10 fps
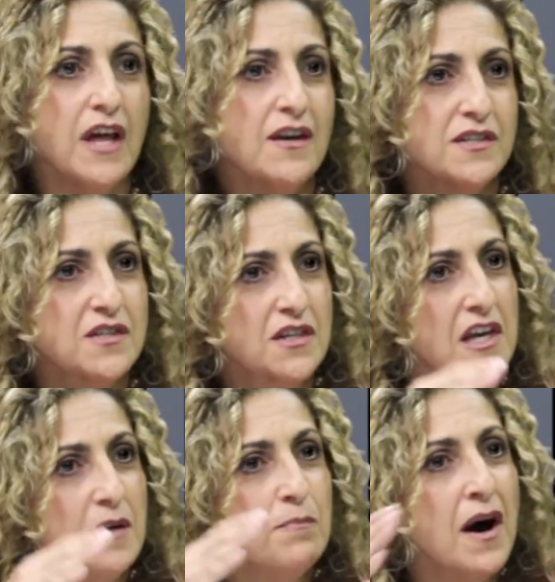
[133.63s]
allows us to
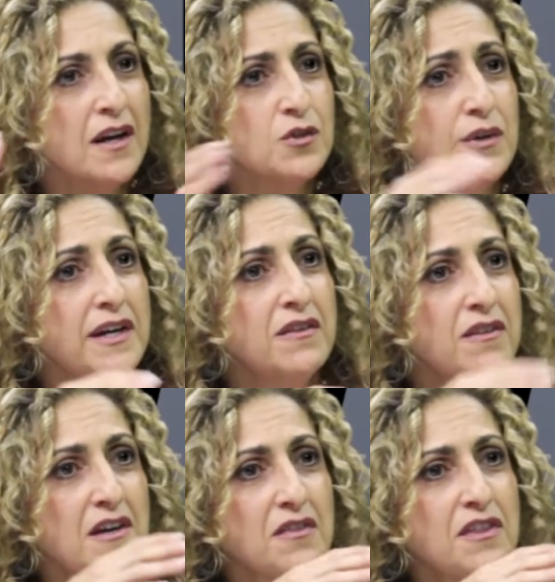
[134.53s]
keep
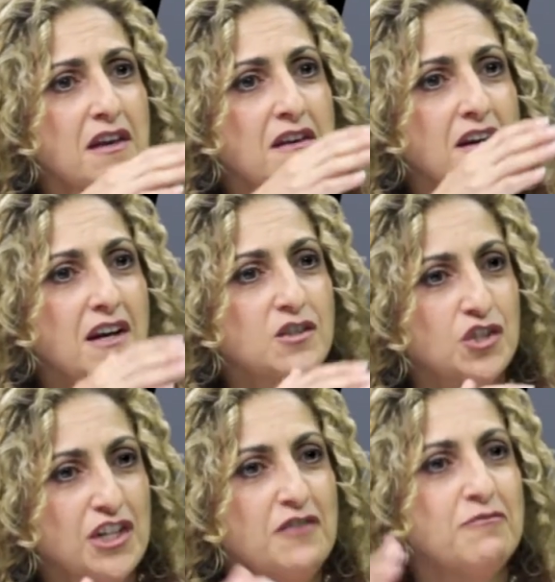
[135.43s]
monitoring the
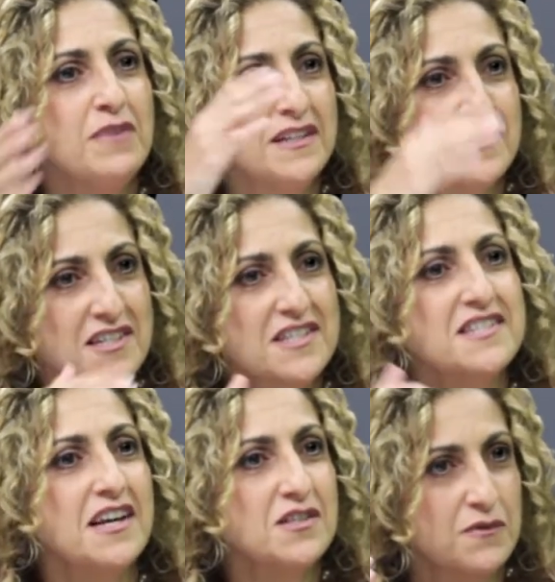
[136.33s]
achievement,
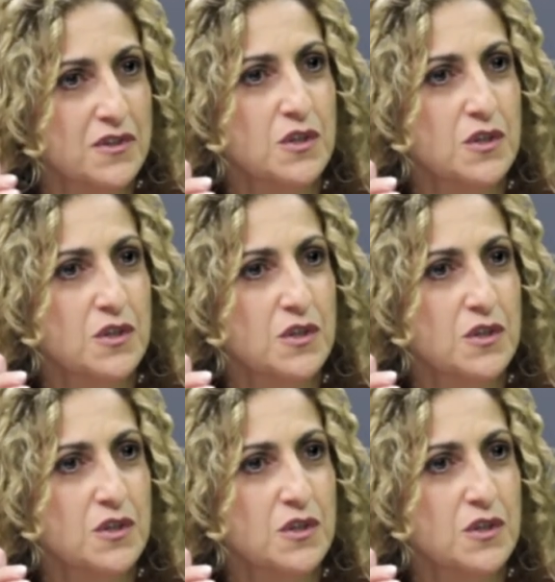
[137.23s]
success of